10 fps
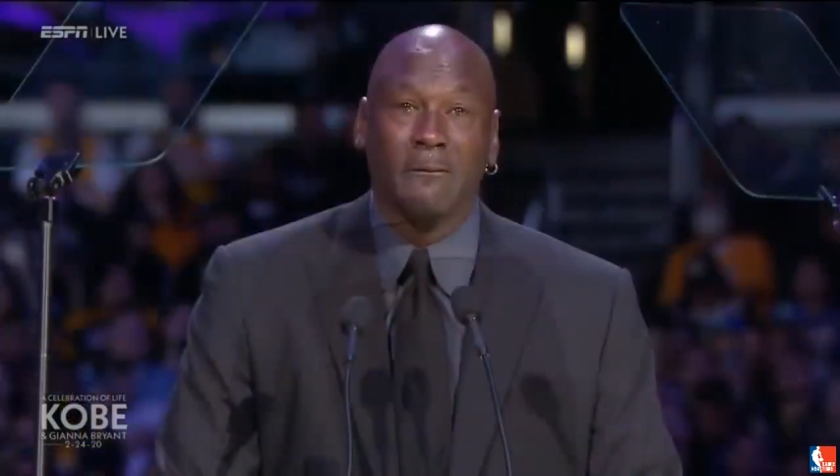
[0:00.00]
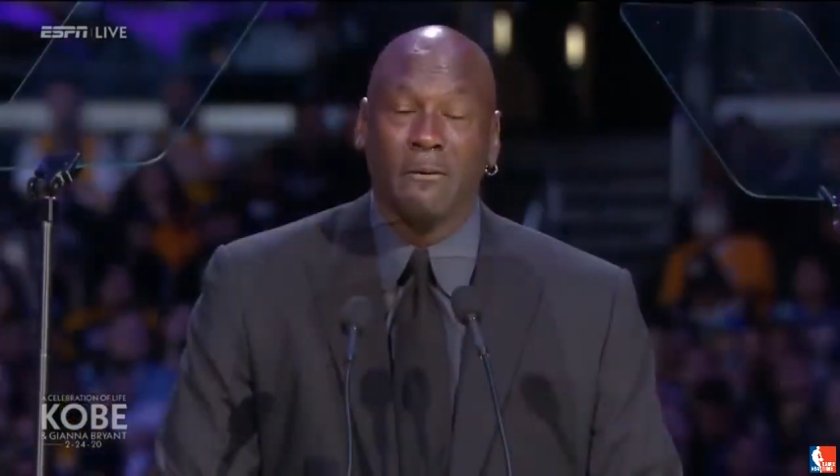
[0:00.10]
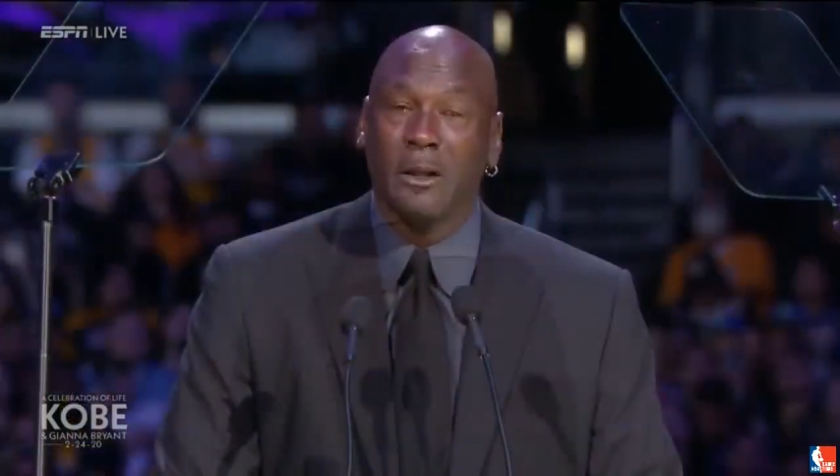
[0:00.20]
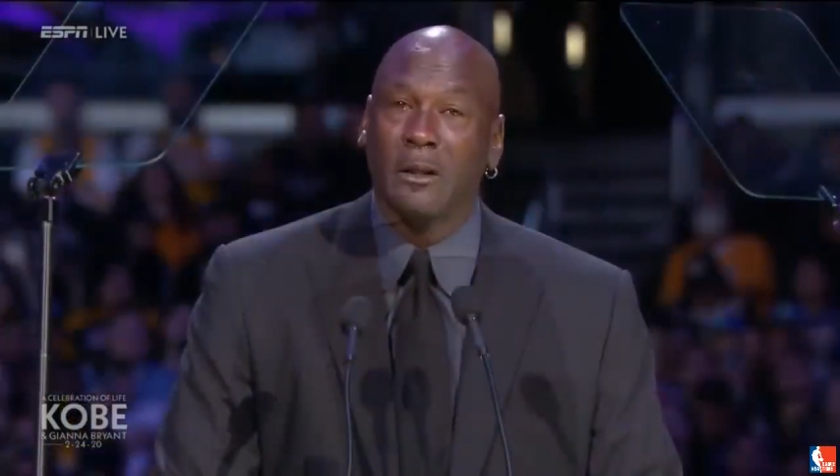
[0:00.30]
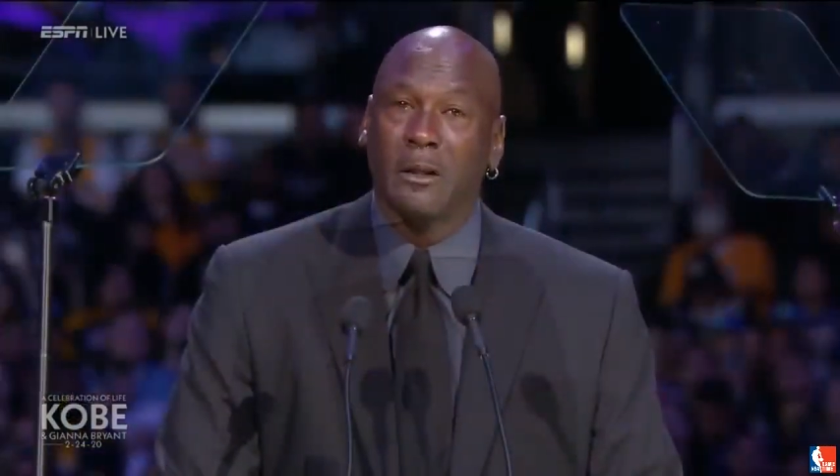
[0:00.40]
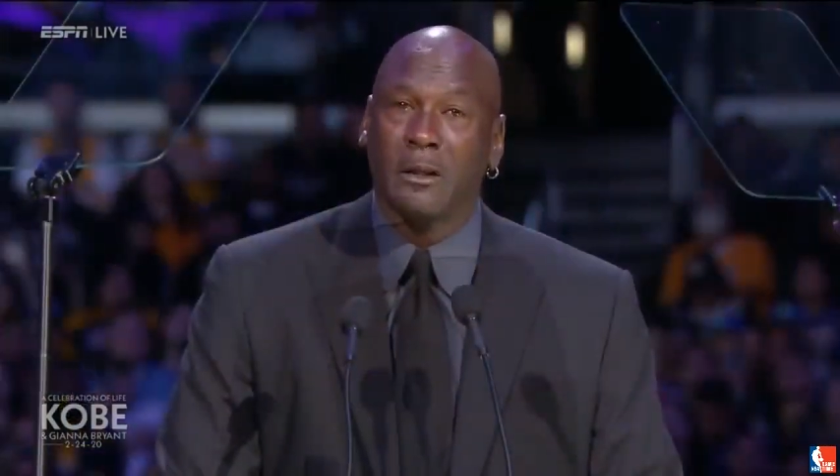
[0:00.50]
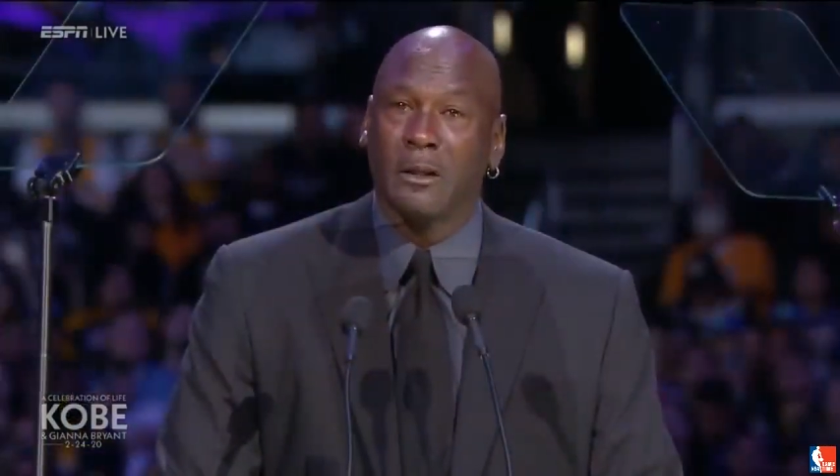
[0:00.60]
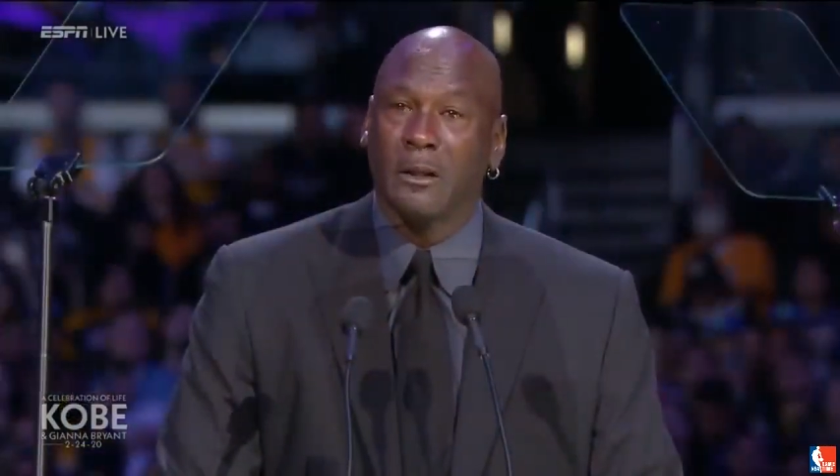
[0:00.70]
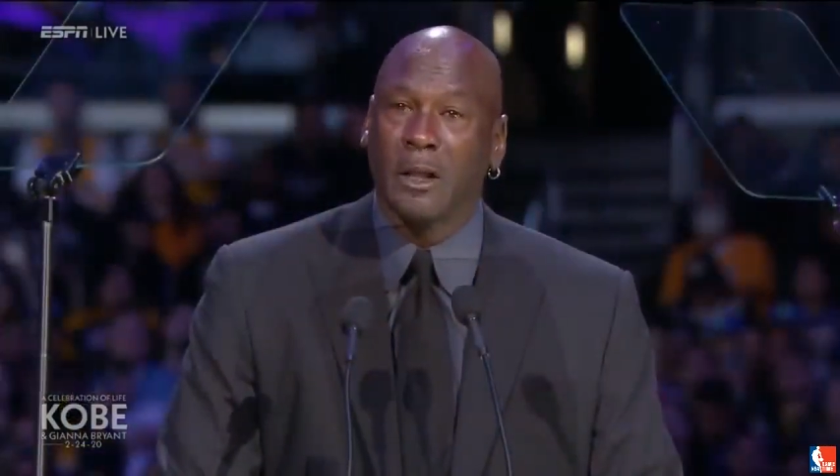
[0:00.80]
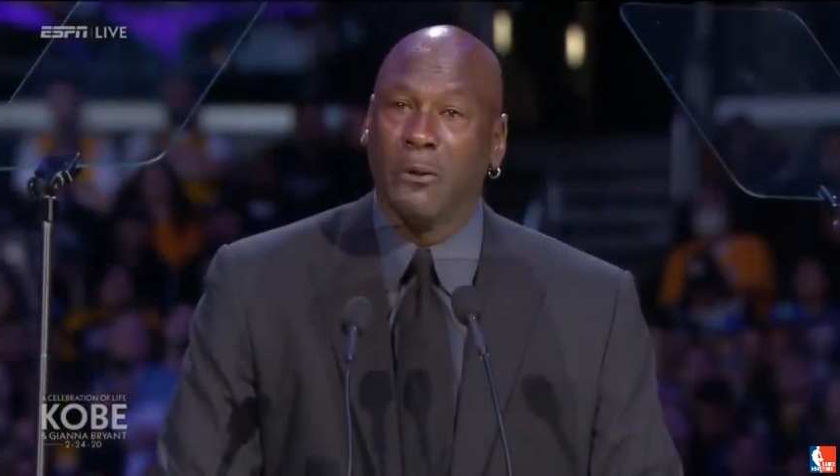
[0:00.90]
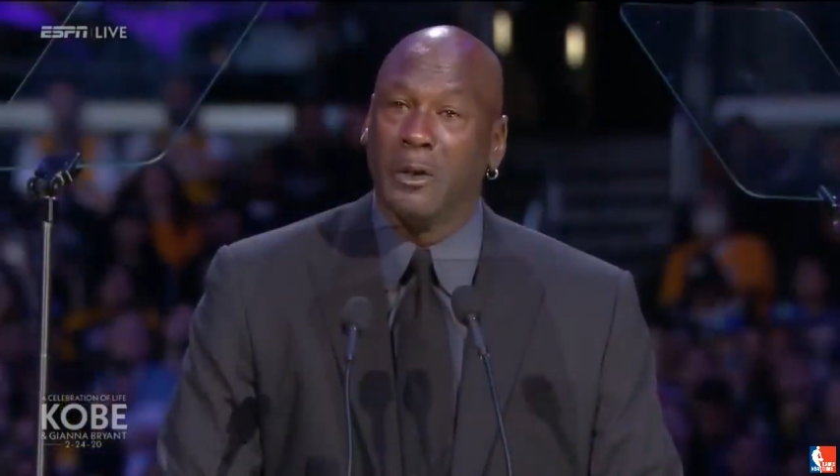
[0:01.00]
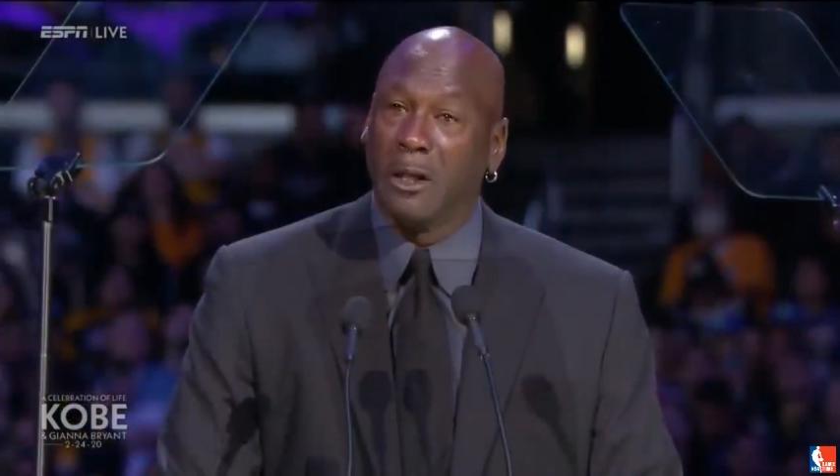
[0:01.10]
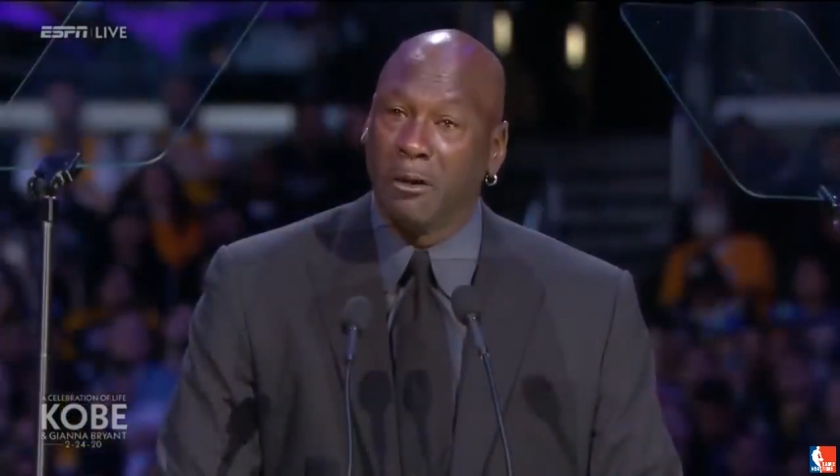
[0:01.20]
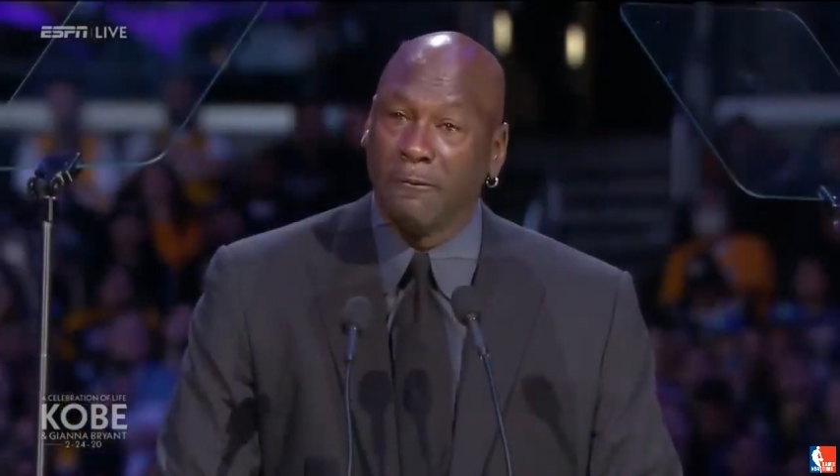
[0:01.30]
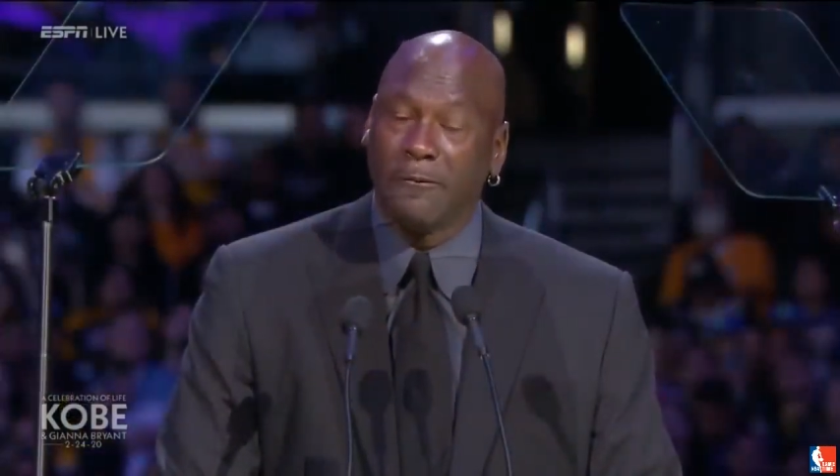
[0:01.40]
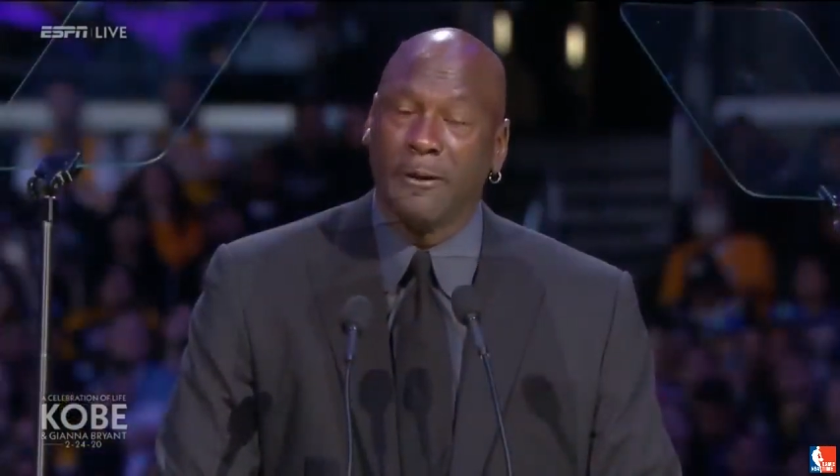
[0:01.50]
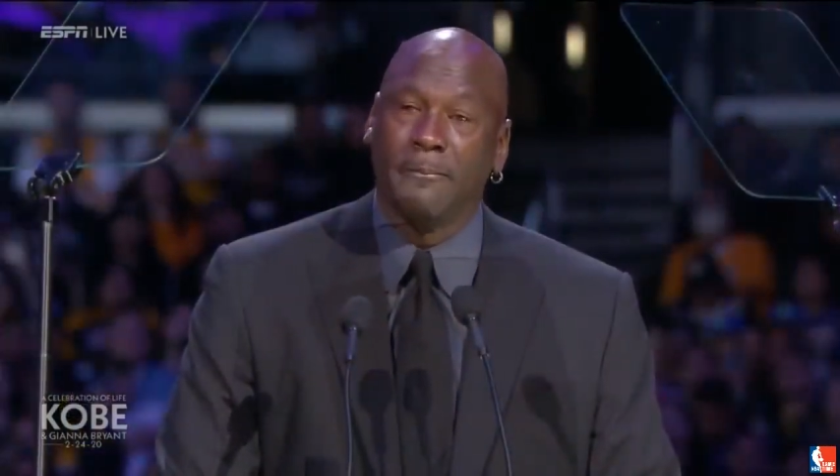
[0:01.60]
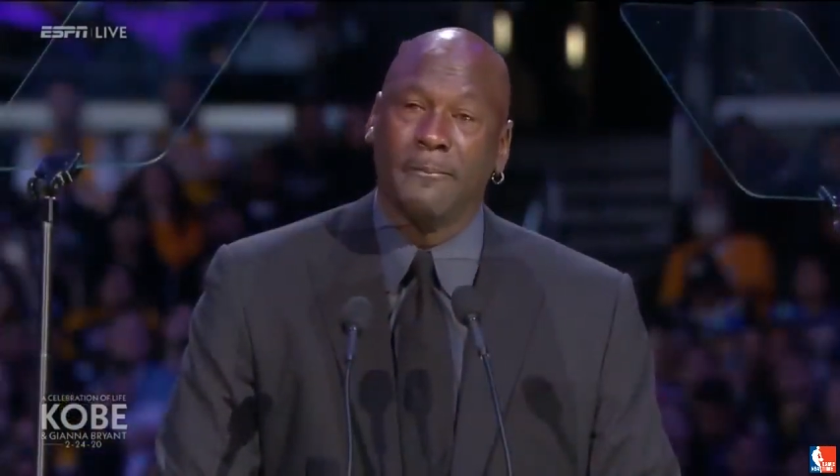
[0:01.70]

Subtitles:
with and we learn from.